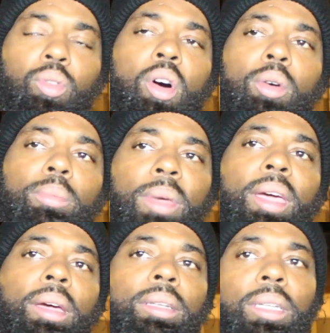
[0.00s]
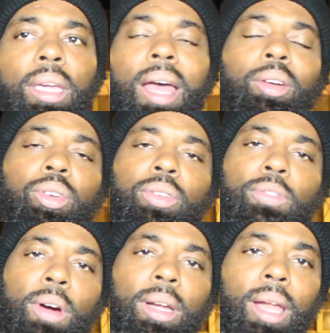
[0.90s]
grown man, to get out on the
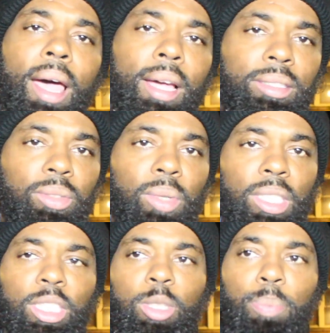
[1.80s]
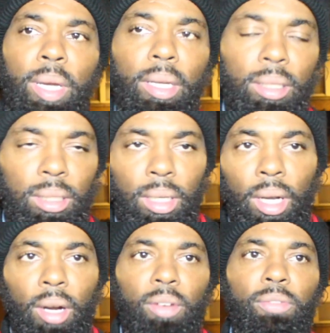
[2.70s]
front lines and really speak
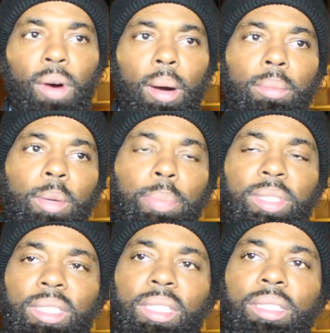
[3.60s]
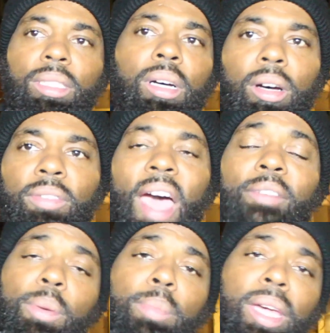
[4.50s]
from a position of
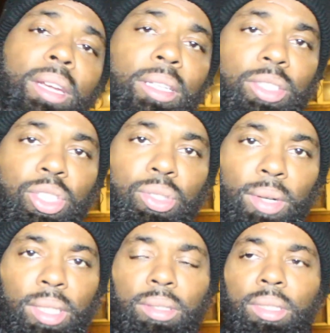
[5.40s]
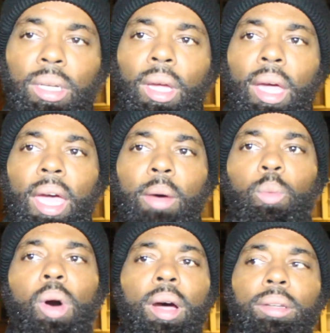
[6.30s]
having been in the streets
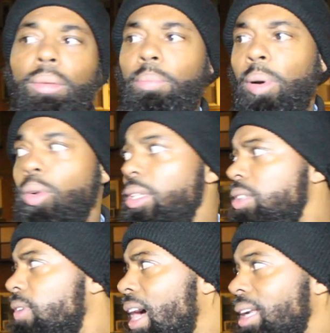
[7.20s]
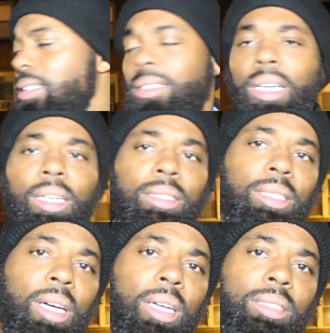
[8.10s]
and what police violence does
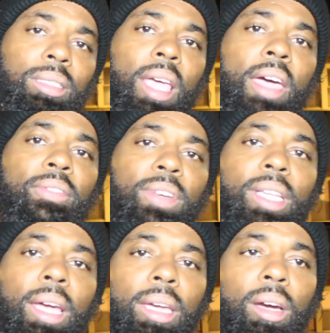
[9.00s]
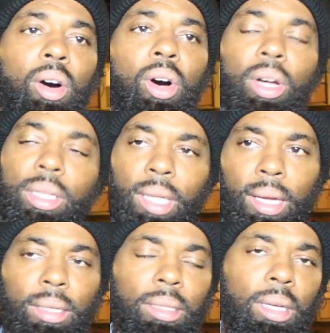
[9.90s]
to us every day, all
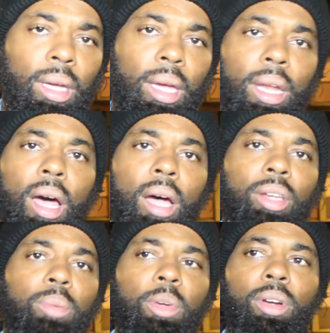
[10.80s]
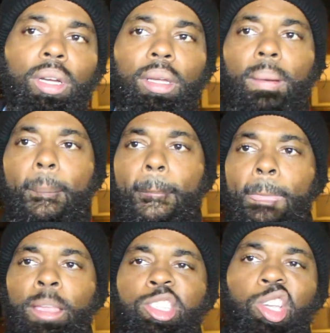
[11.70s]
day in our community.
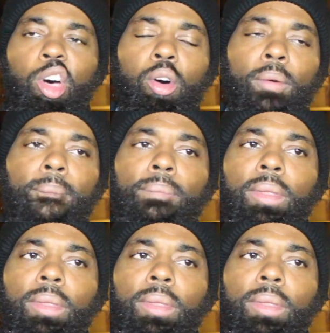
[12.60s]
So,